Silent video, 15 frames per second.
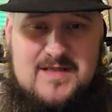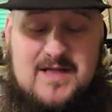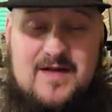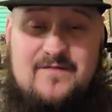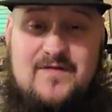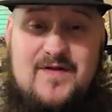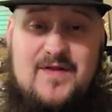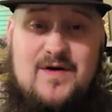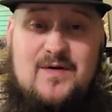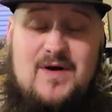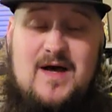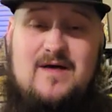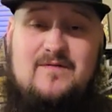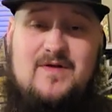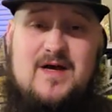It's a lot of fun
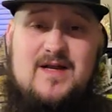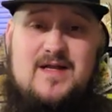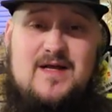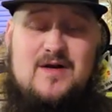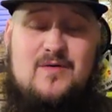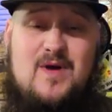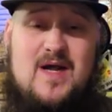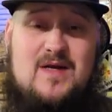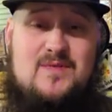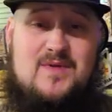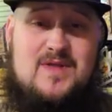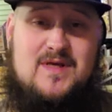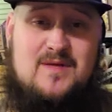though. I've gotten to interact with